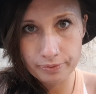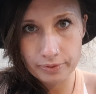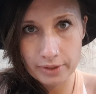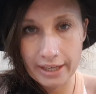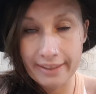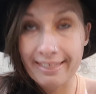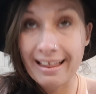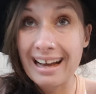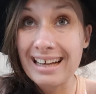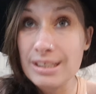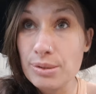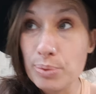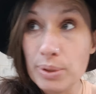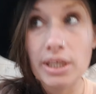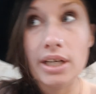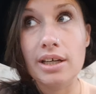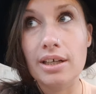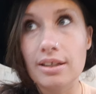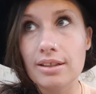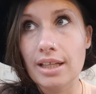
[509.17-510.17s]
And that's what
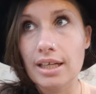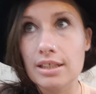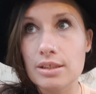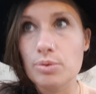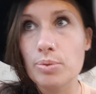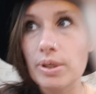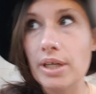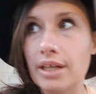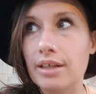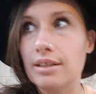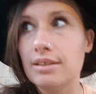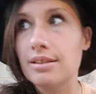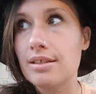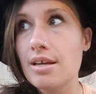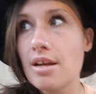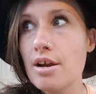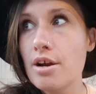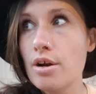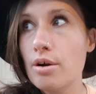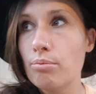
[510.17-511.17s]
it is
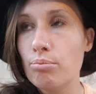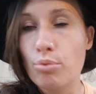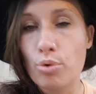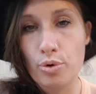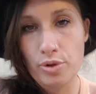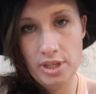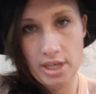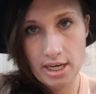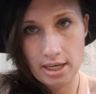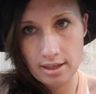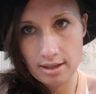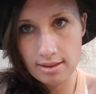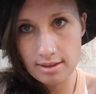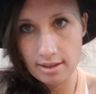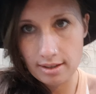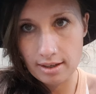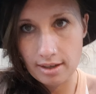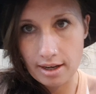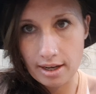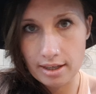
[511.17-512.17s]
more than anything.